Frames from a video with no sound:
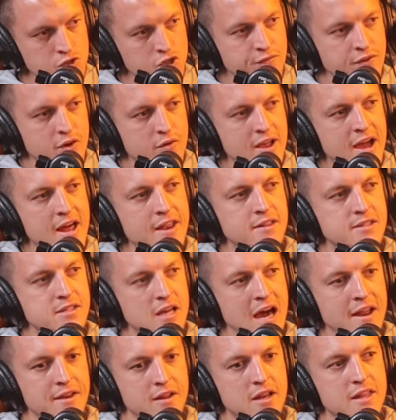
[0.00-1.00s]
you're very ana-
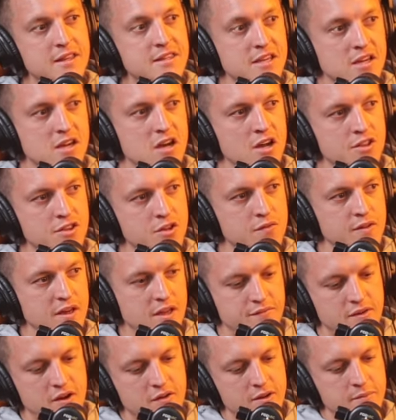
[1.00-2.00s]
analytic, aren't you?
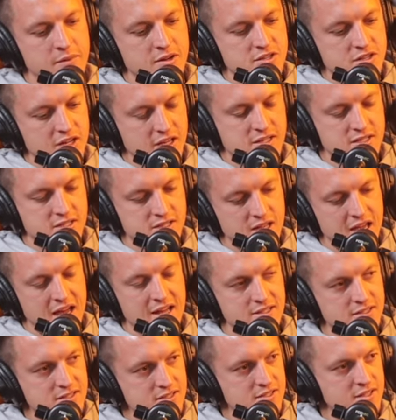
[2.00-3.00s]
Like very much like
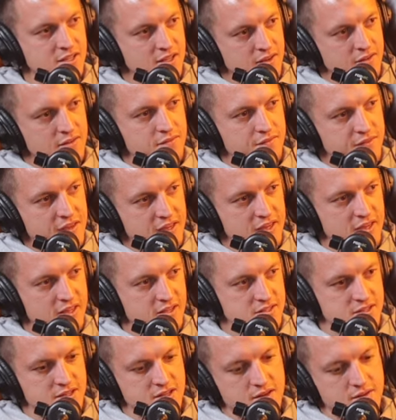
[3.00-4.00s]
stats,
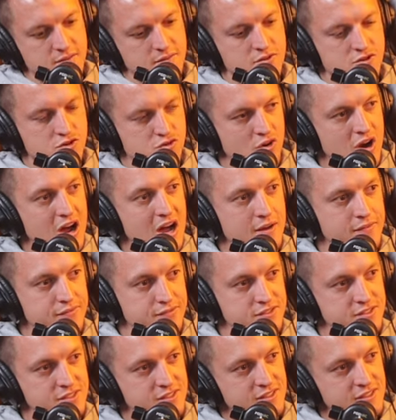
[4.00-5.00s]
figures,
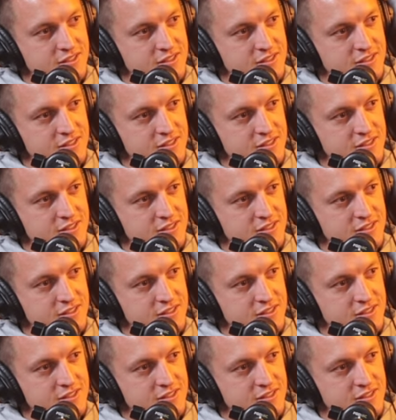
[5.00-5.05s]
graphs.